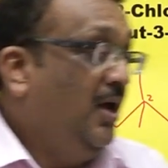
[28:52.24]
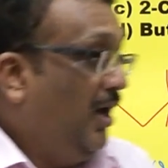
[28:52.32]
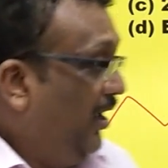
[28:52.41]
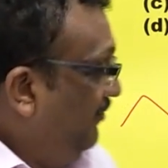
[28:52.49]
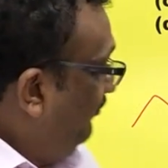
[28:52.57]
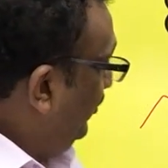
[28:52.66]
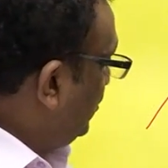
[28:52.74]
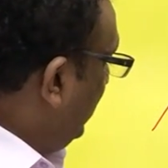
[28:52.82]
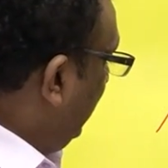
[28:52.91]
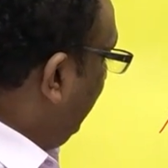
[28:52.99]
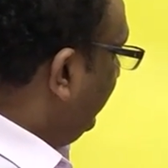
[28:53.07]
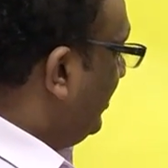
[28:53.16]

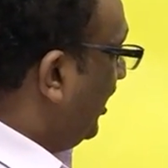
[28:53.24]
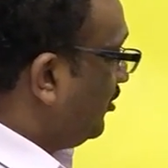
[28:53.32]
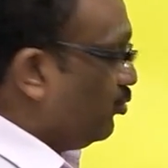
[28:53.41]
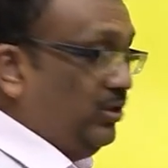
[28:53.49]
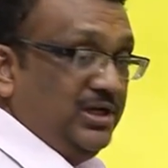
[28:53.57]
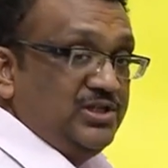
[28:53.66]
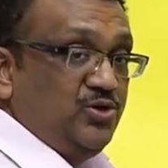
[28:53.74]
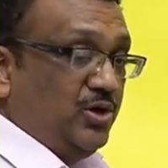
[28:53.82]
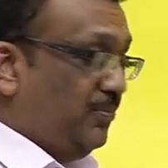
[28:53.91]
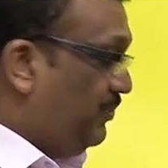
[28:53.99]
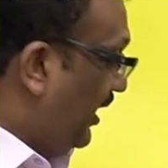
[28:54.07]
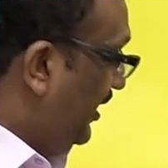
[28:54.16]
Unfortunately, that rule does not
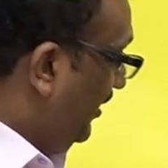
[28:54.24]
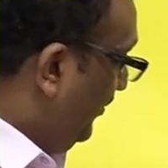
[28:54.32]
apply here